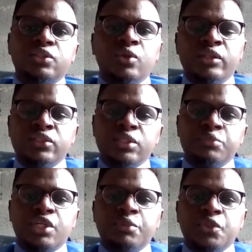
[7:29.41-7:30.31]
Other
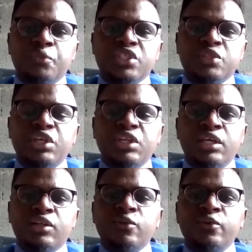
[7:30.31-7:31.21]
subscription-based media,
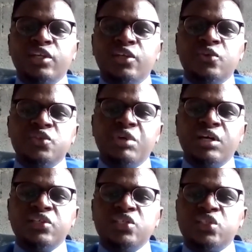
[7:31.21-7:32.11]
including news,
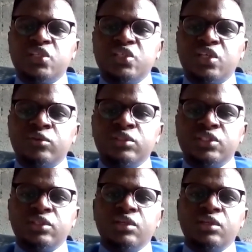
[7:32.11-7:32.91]
magazines, and journals.